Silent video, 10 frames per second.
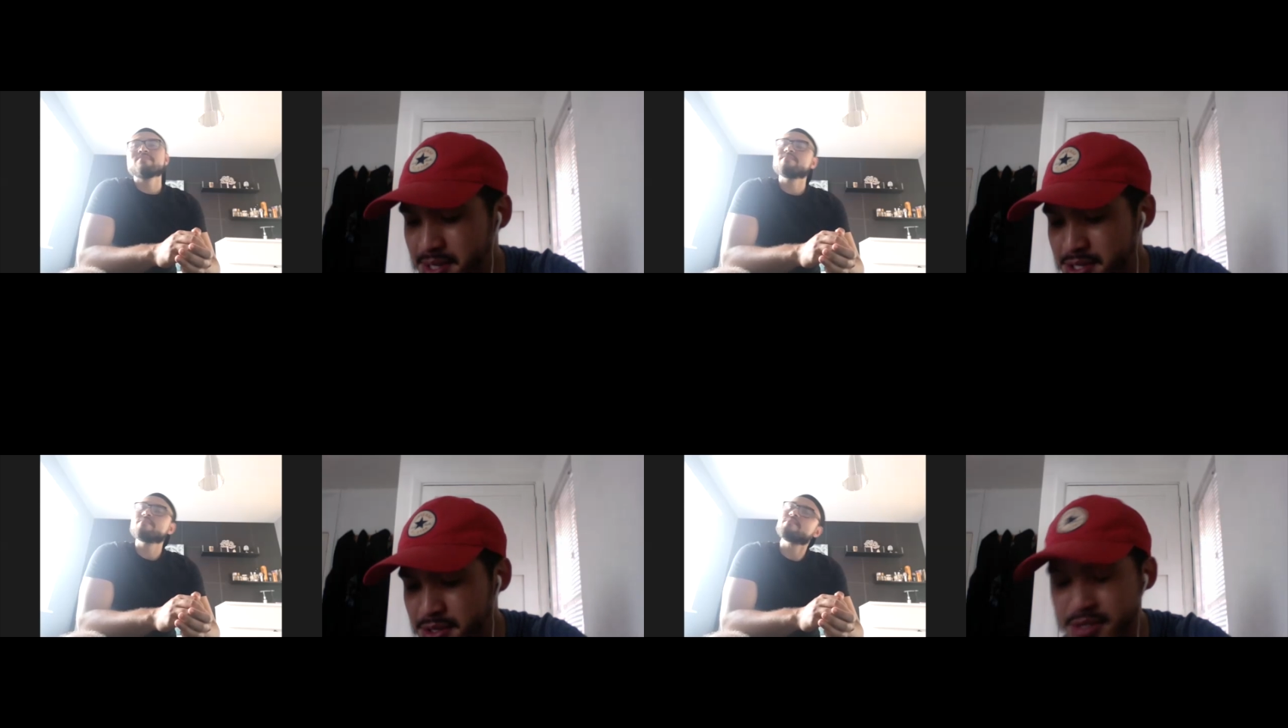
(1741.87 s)

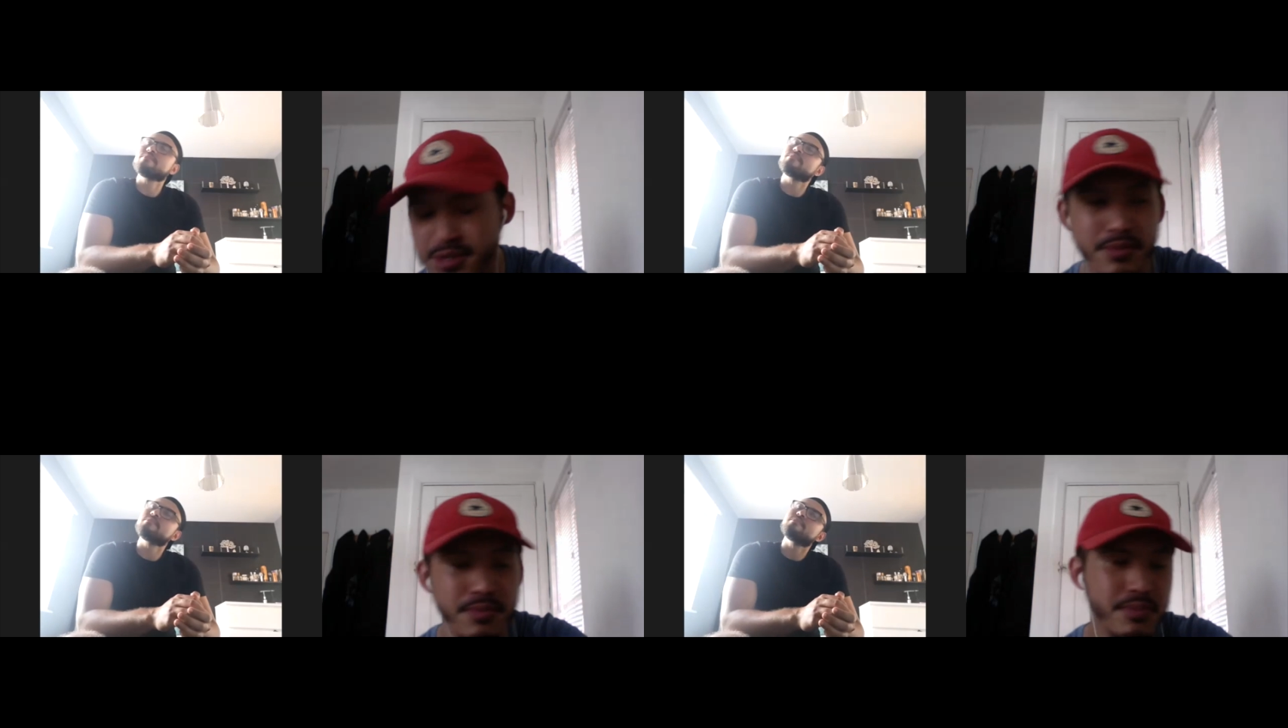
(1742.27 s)
due
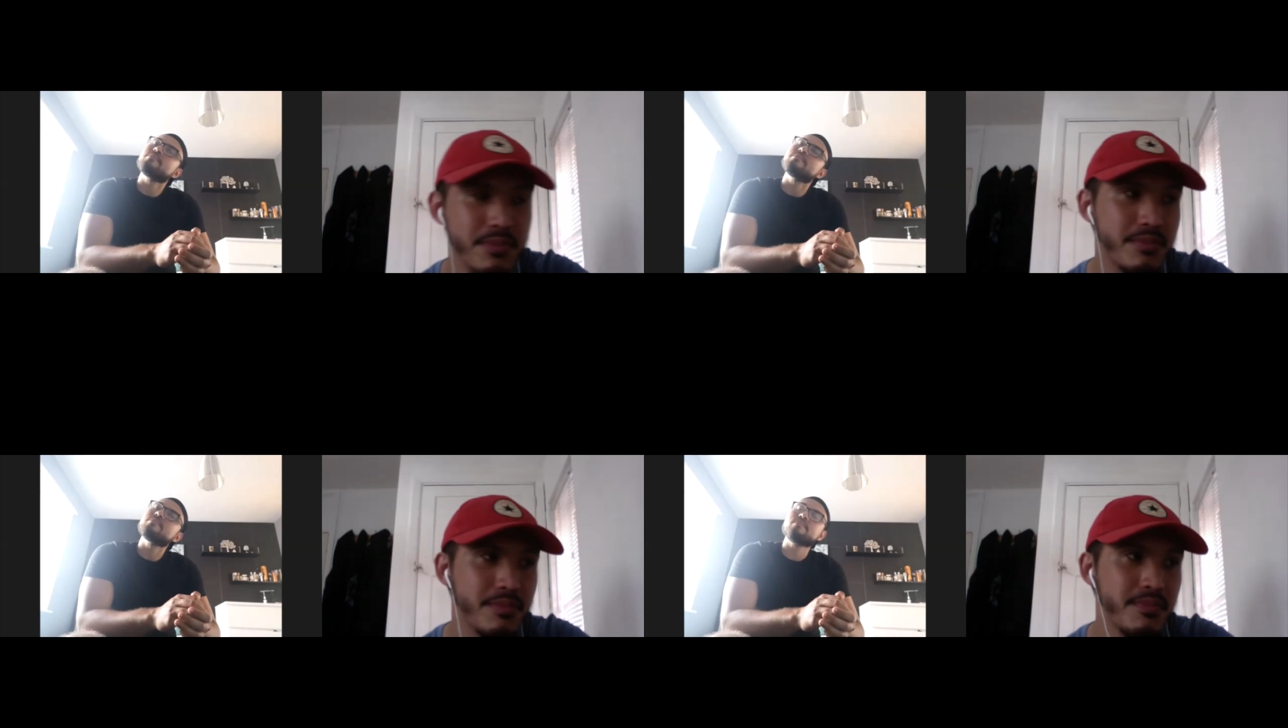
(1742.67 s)
to
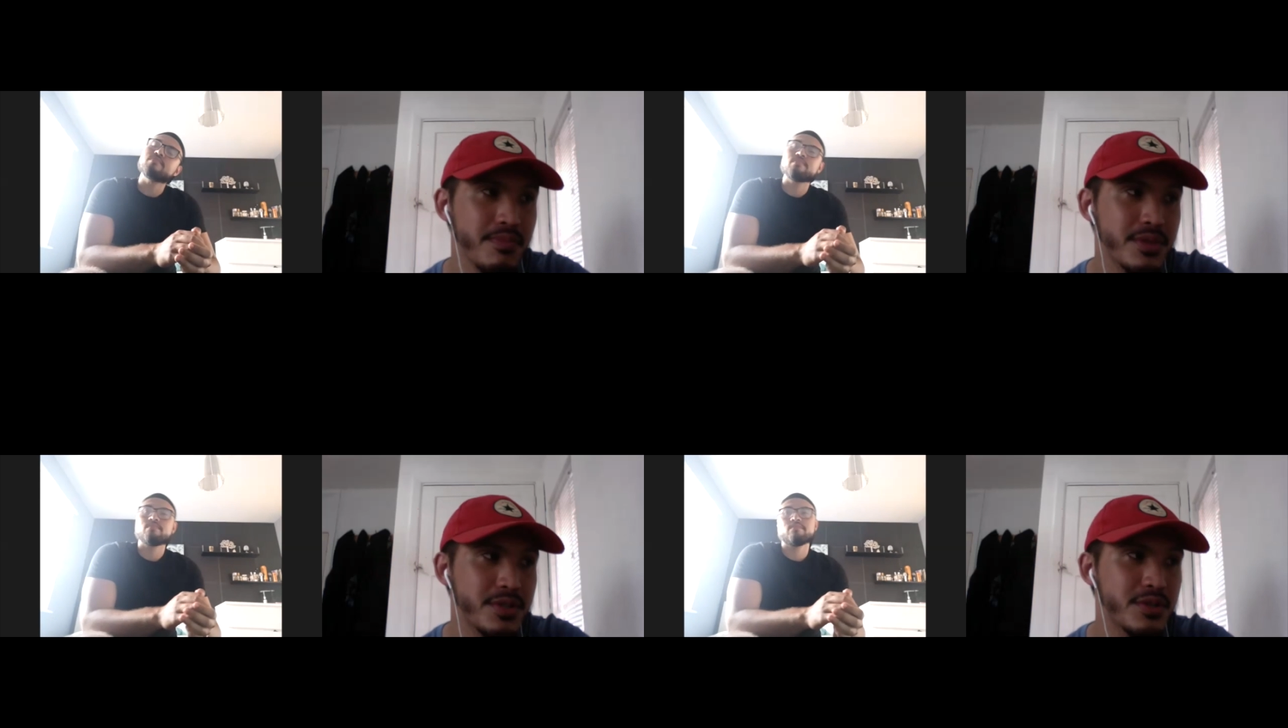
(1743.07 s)

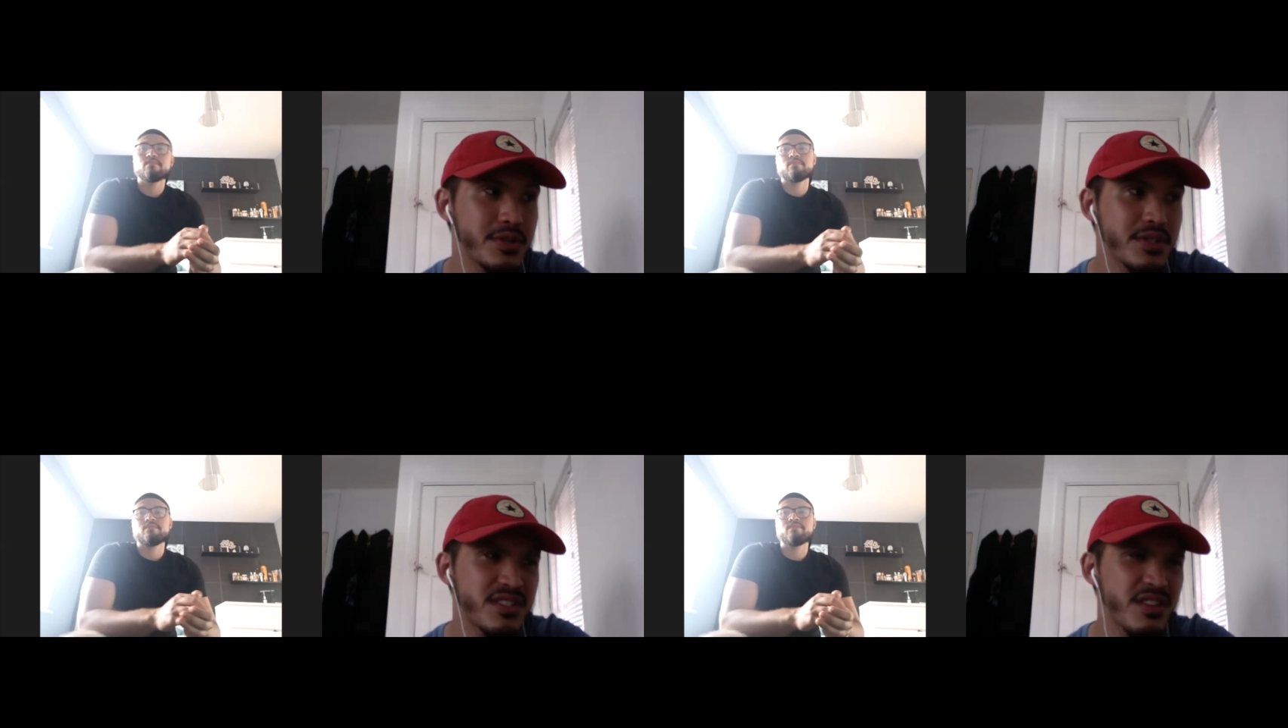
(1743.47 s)

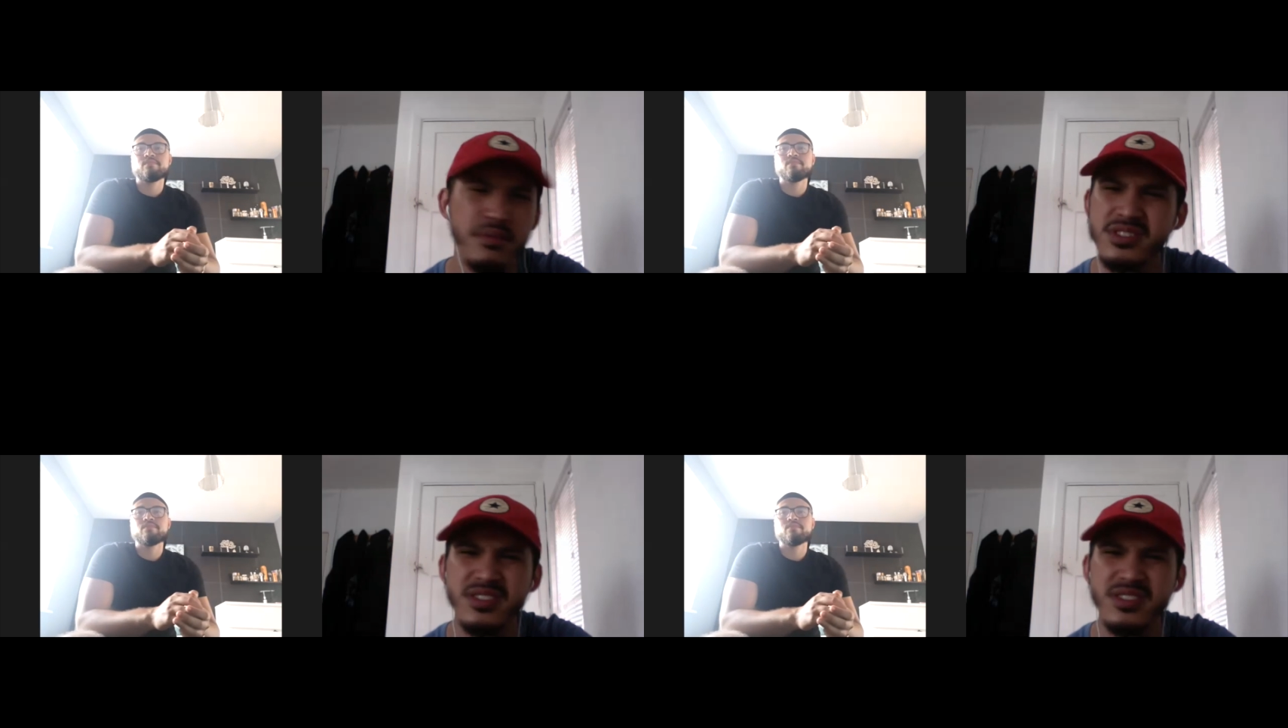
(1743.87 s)
some